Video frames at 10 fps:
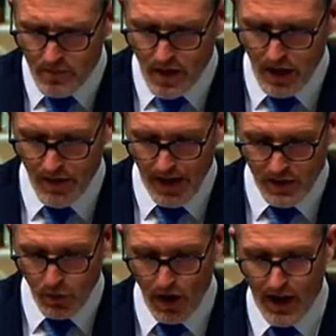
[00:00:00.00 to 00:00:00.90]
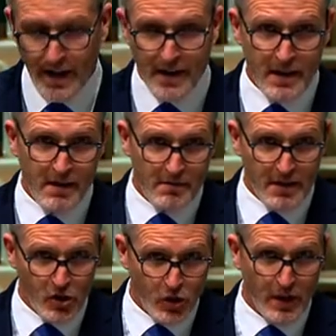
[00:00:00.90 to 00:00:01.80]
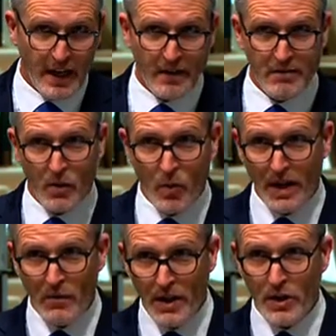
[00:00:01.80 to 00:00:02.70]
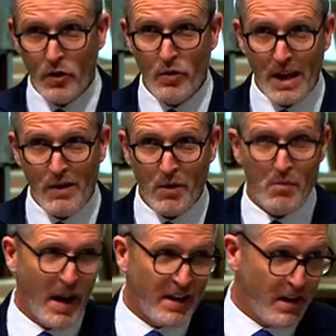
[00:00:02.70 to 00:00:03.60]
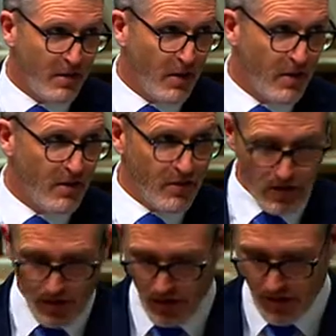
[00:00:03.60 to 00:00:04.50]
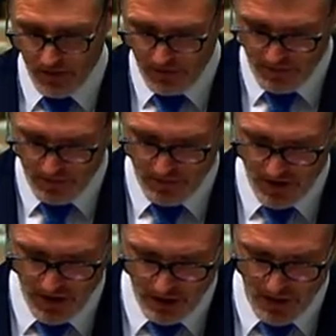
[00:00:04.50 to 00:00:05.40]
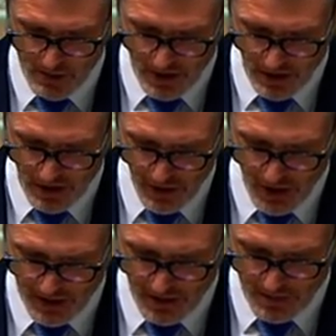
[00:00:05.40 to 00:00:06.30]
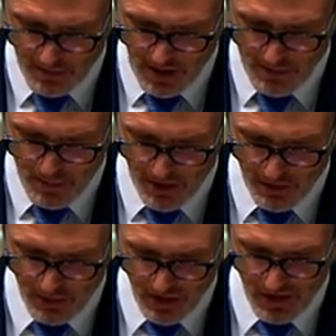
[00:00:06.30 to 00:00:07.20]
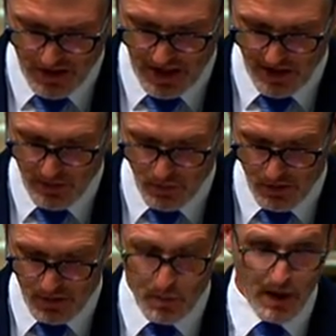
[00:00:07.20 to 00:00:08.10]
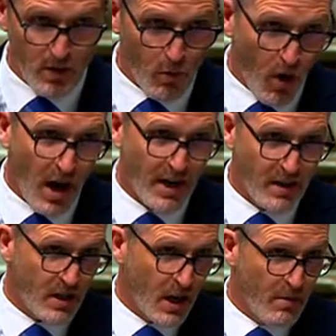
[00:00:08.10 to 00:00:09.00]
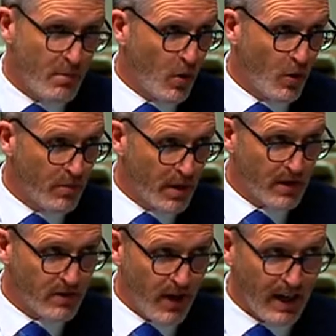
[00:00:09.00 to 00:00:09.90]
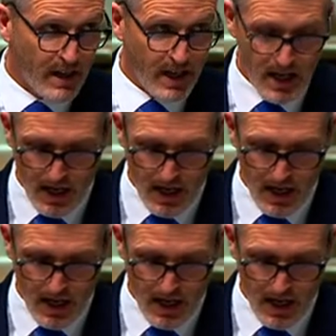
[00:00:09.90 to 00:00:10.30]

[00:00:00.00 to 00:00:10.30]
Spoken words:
That's why ensuring that we do even better than the agreement negotiated by the previous government with respect to wine is so important, because frankly,